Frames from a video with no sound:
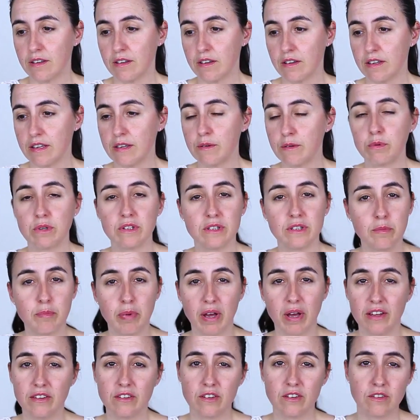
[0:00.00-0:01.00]
it will
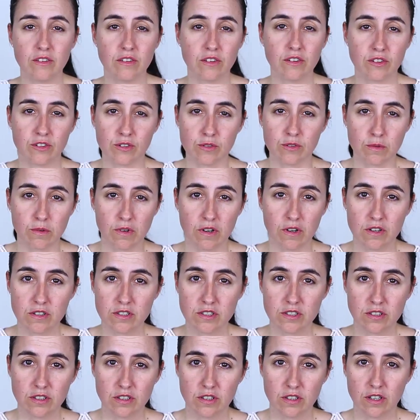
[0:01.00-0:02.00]
depend on the
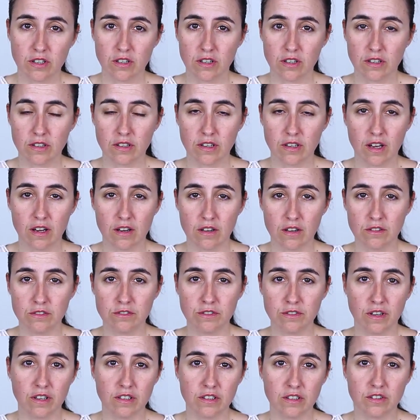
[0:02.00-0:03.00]
source, and how
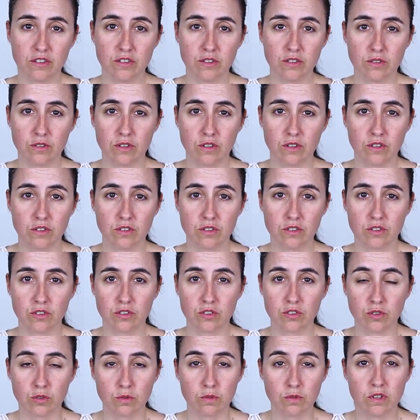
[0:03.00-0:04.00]
fast your
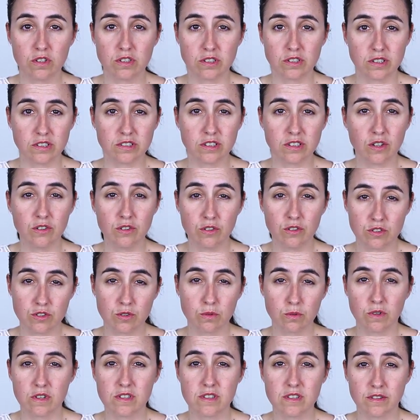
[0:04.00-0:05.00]
source is, how your
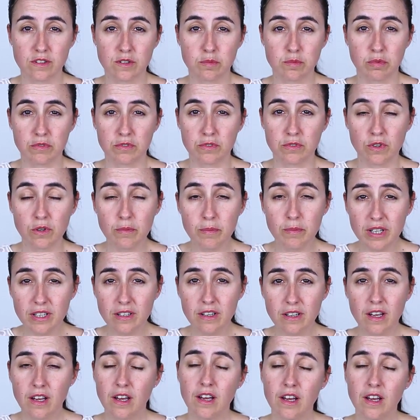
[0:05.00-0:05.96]
source is performing.